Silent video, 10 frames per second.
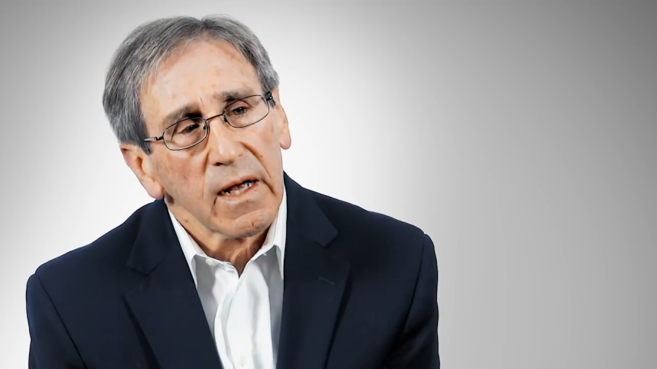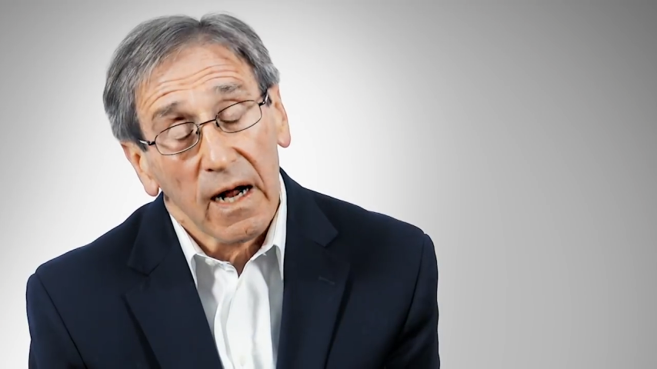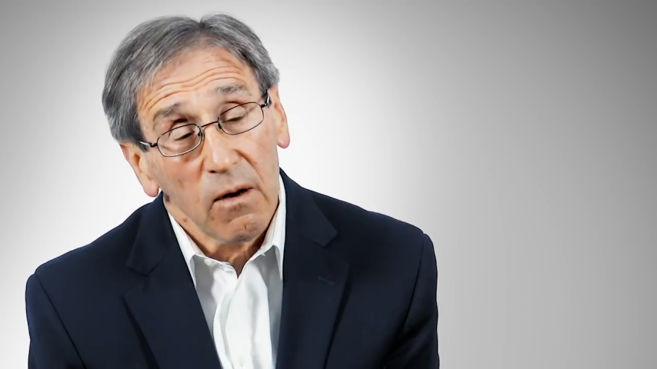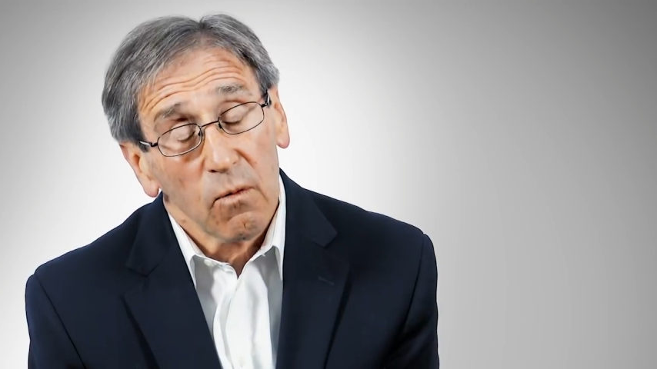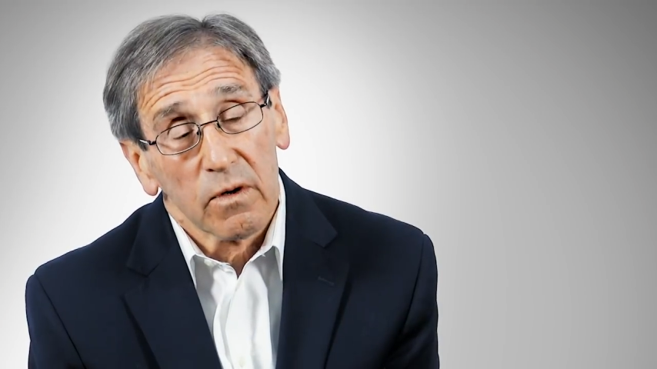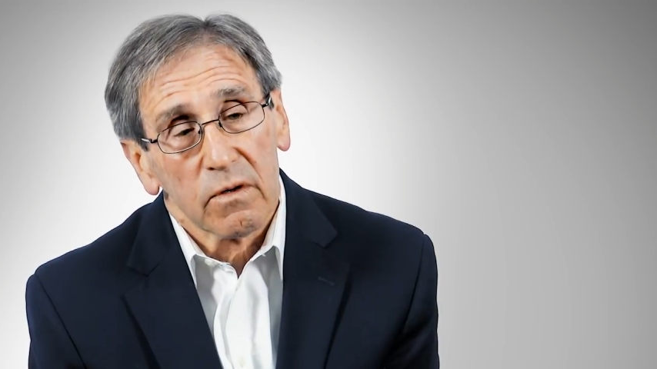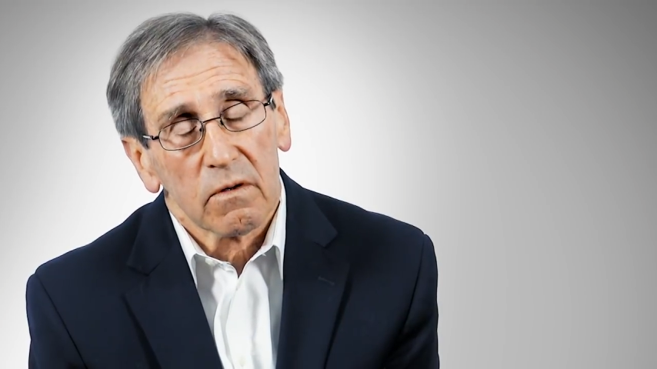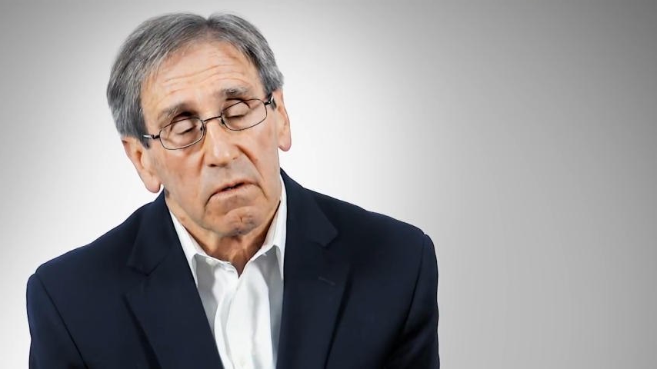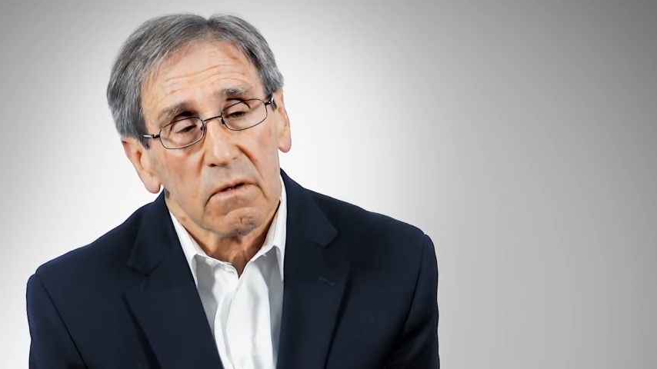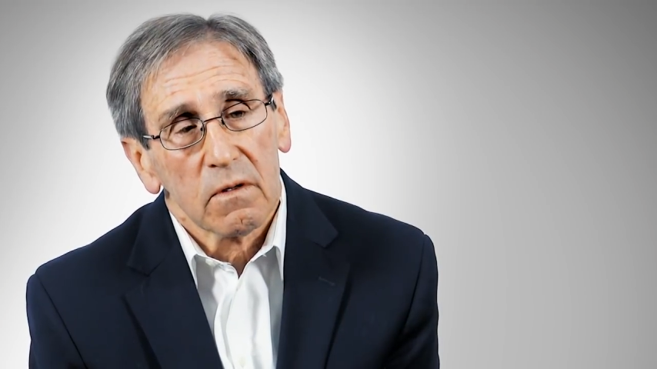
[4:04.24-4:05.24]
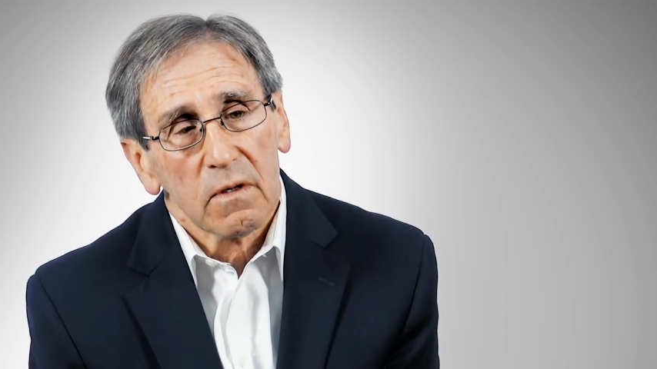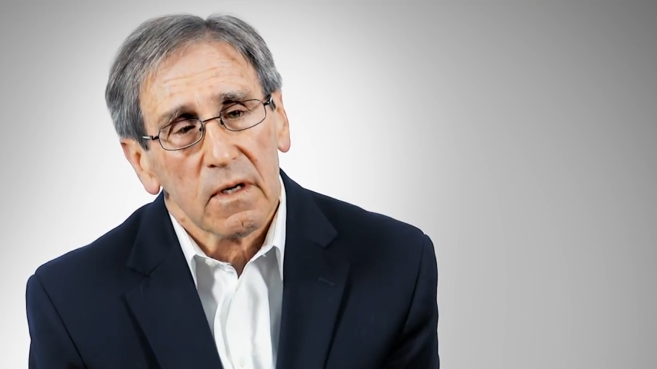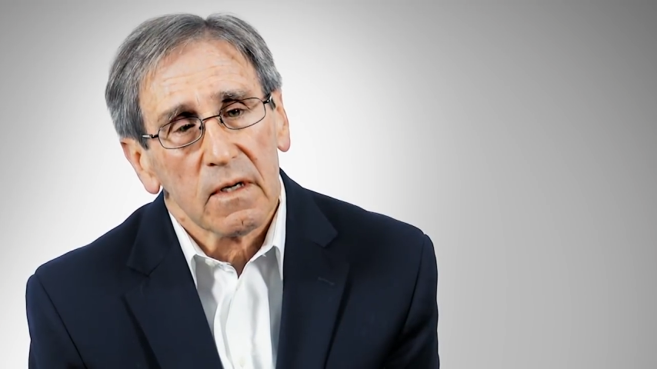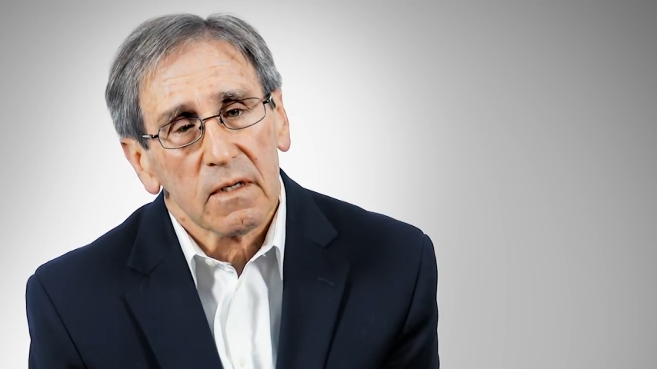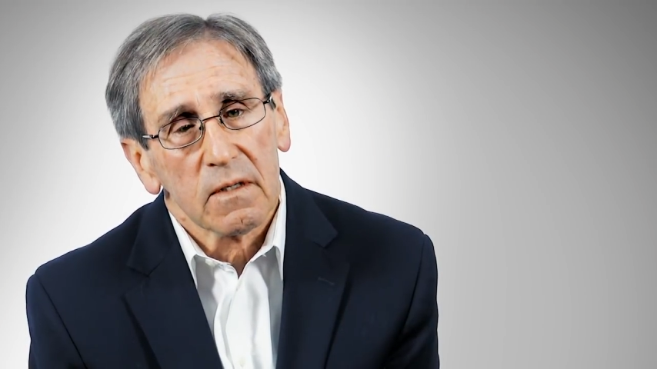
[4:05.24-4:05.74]
And I wonder,
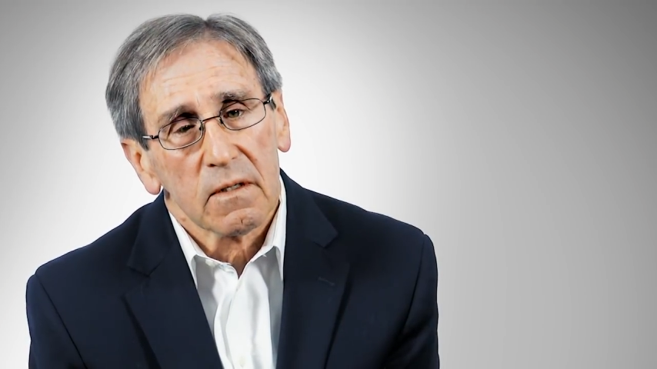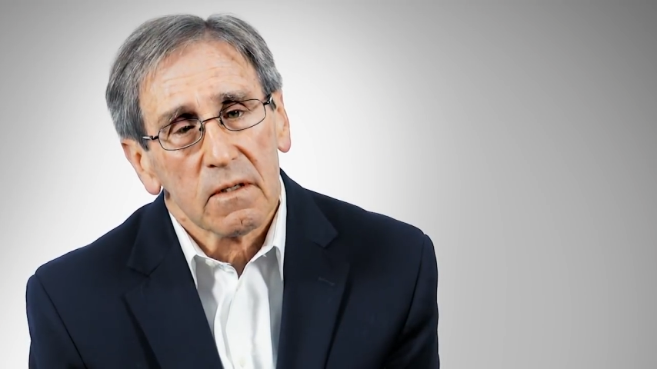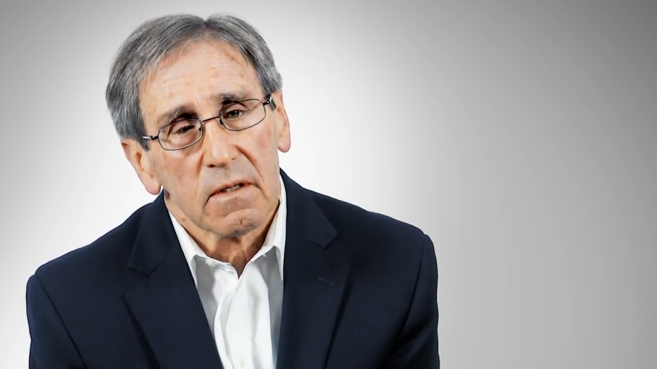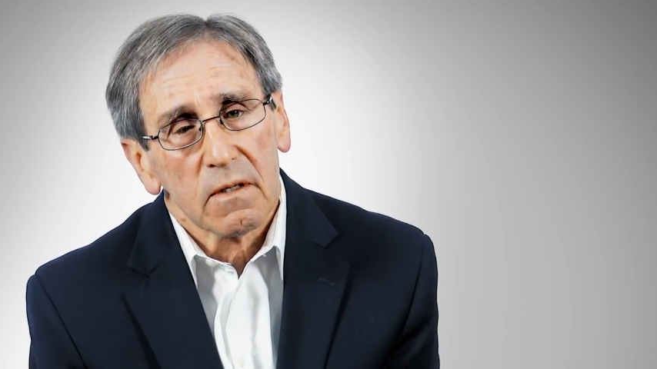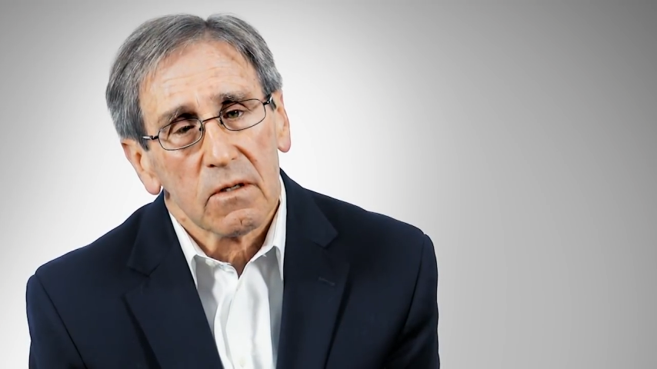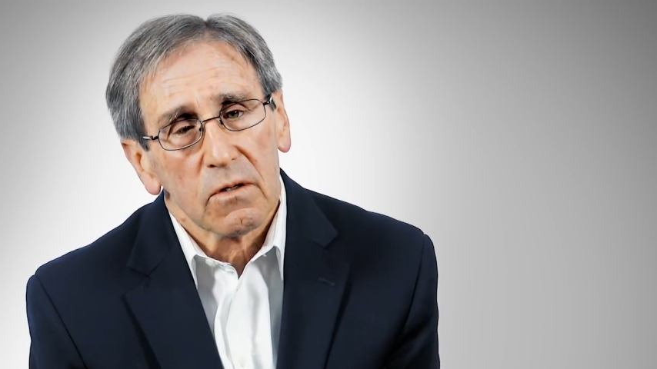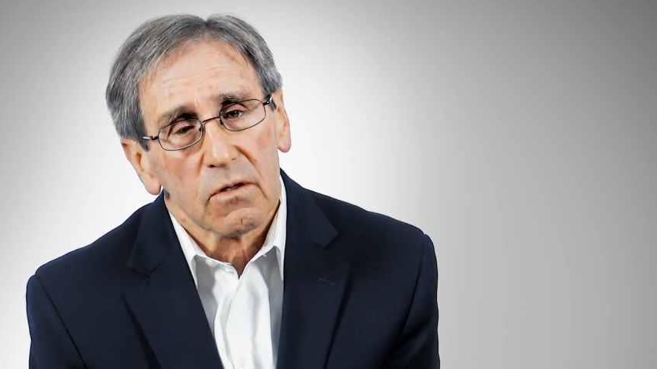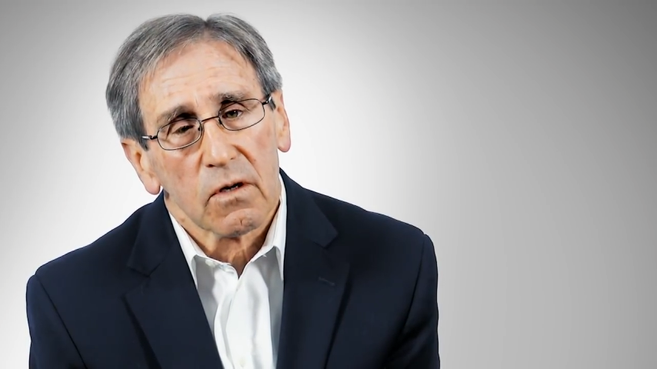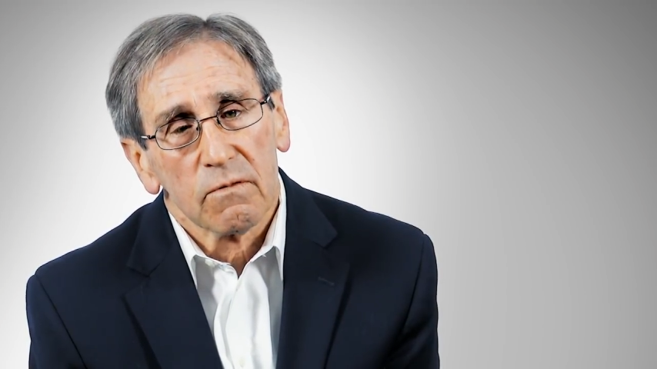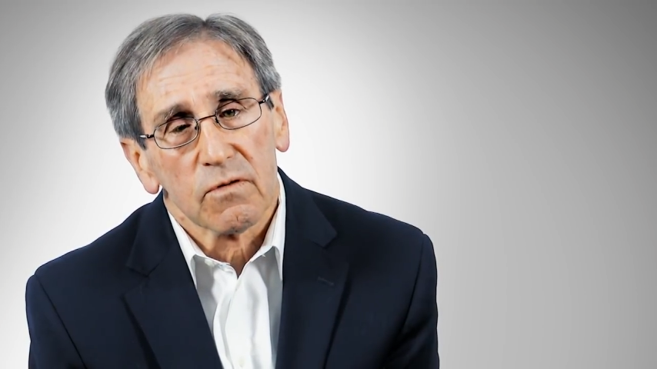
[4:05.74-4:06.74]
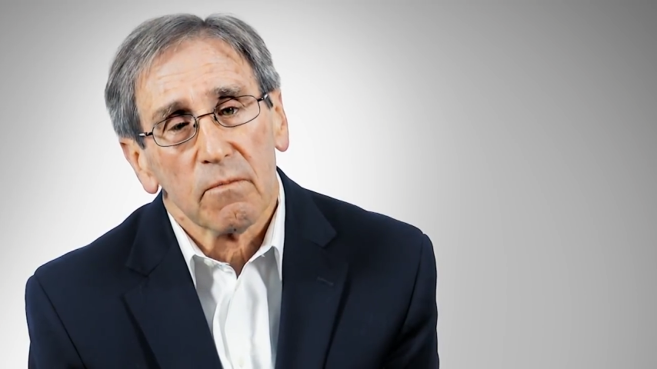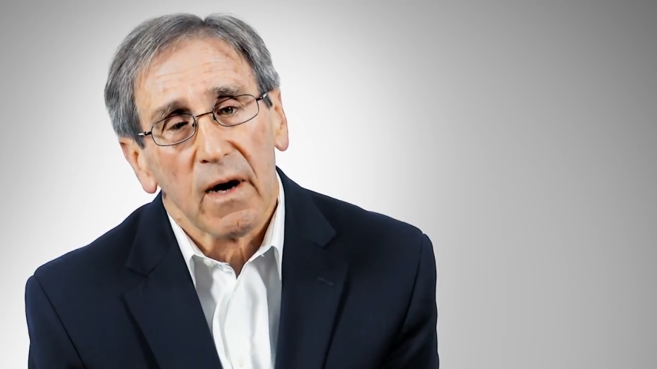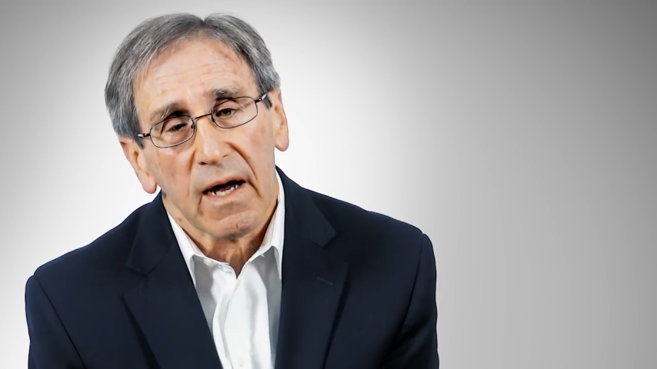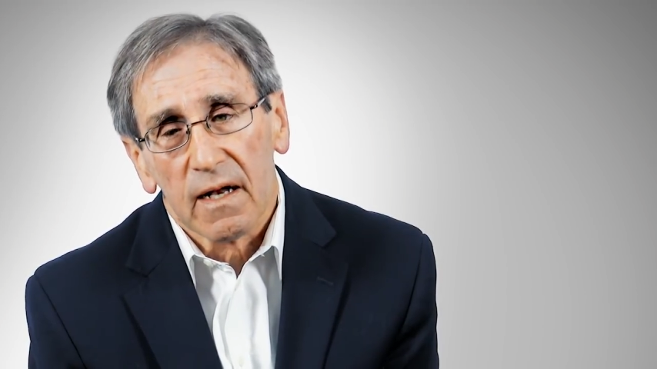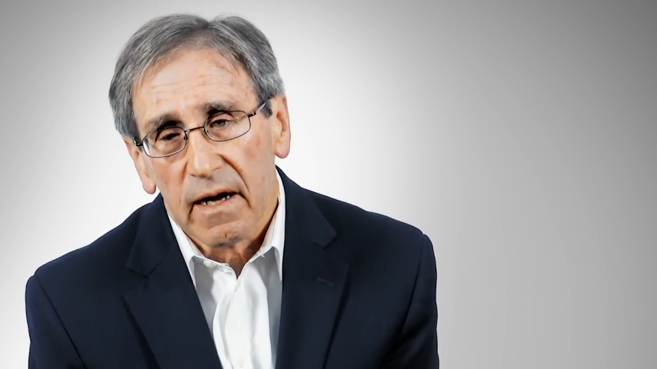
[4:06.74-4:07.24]
in terms of
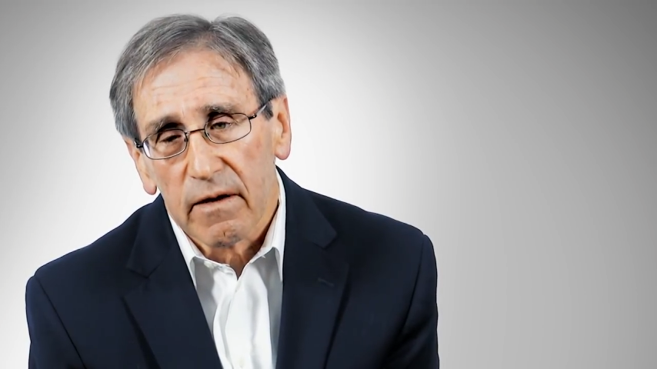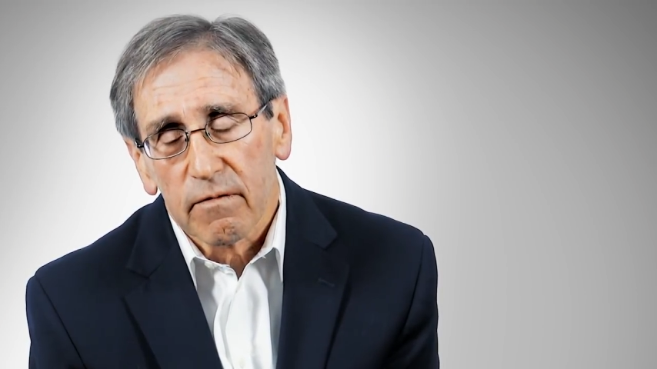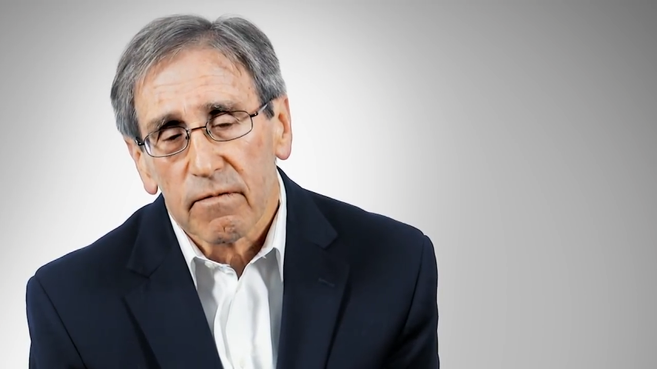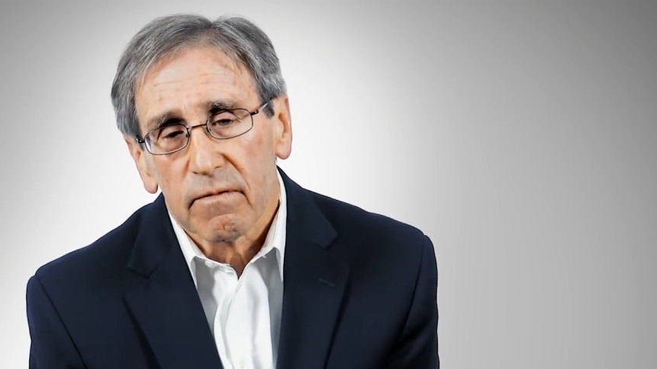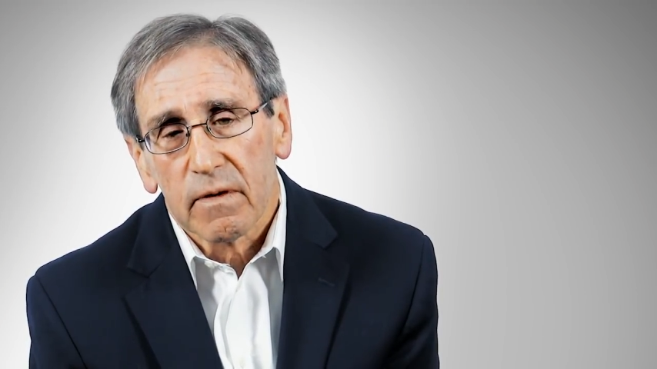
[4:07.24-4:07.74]
my life,